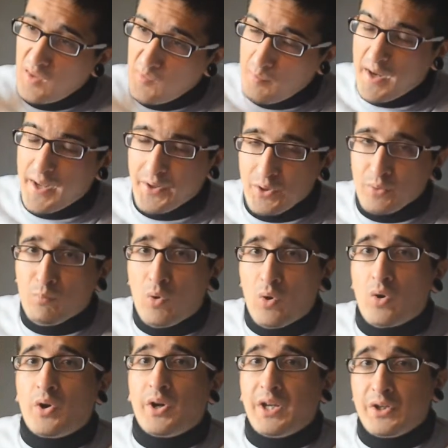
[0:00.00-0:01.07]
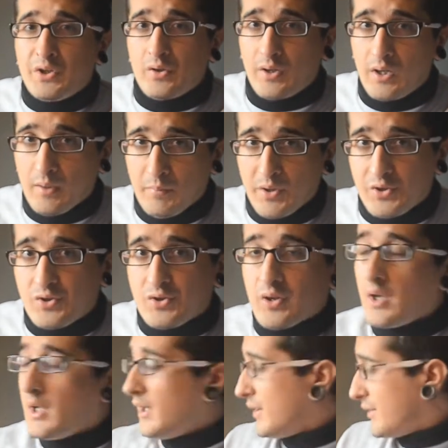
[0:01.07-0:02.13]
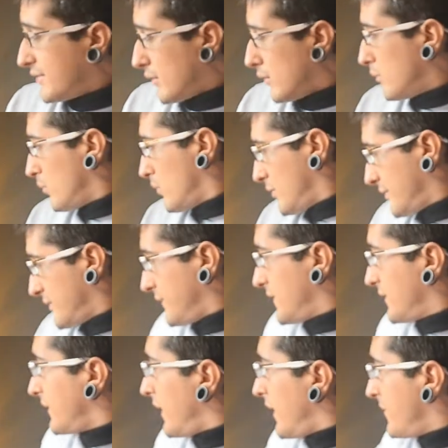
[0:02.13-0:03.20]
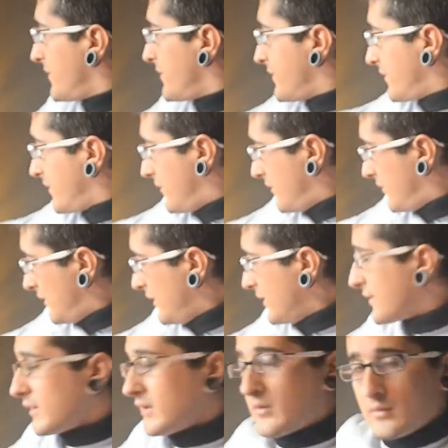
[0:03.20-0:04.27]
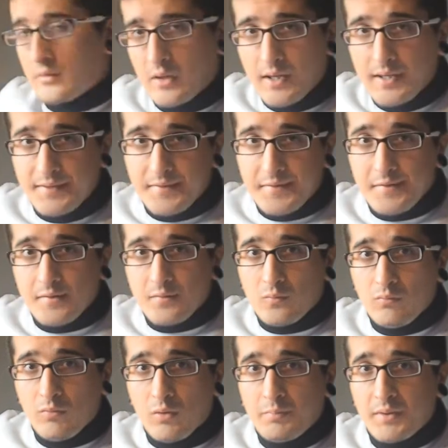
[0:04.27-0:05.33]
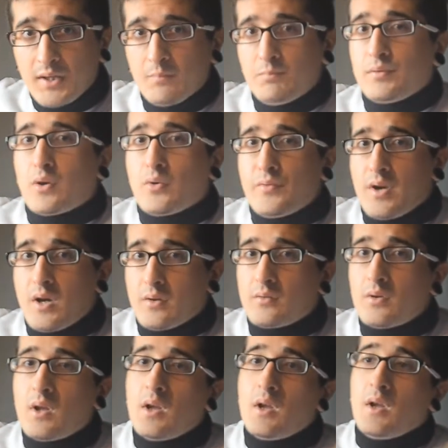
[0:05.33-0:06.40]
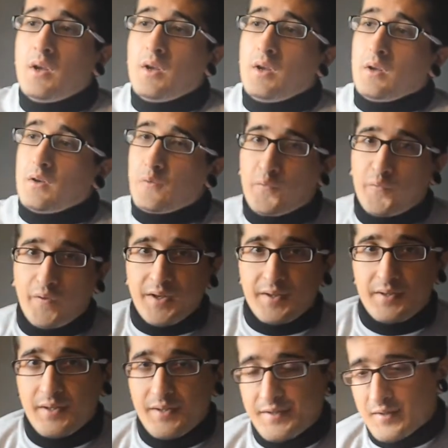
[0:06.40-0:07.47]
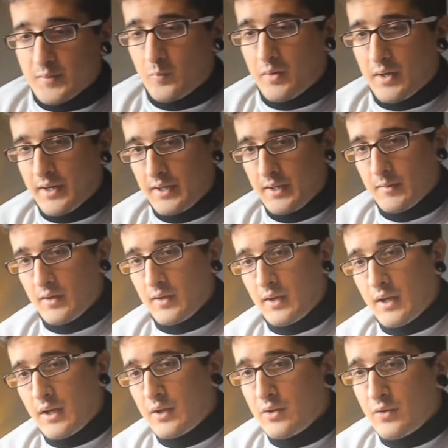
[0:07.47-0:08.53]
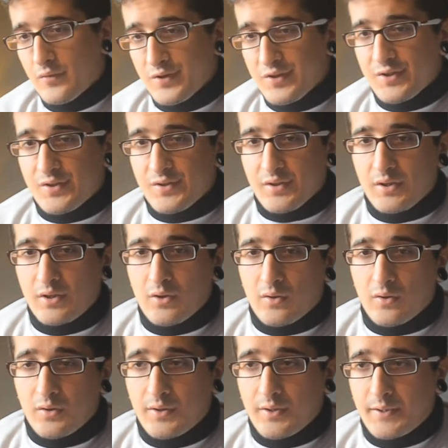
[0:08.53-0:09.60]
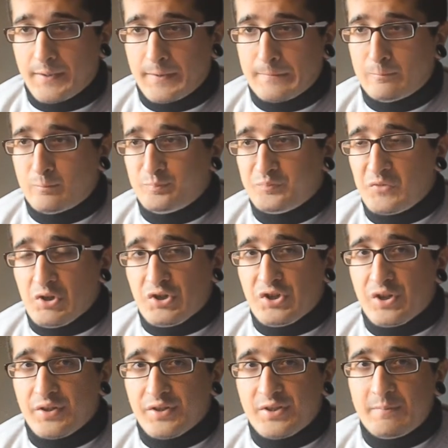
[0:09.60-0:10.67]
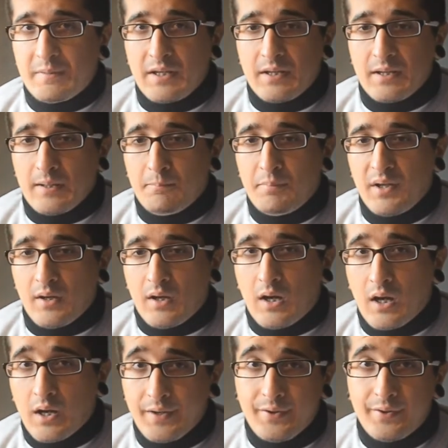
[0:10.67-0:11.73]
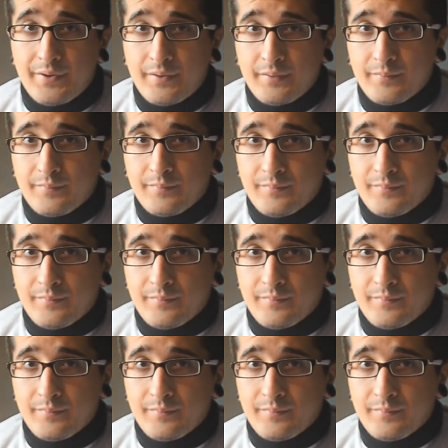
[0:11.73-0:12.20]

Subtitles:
matter more in your image. So most of the times these little lights will be blown out. You fight this by getting your shutter speed a bit higher.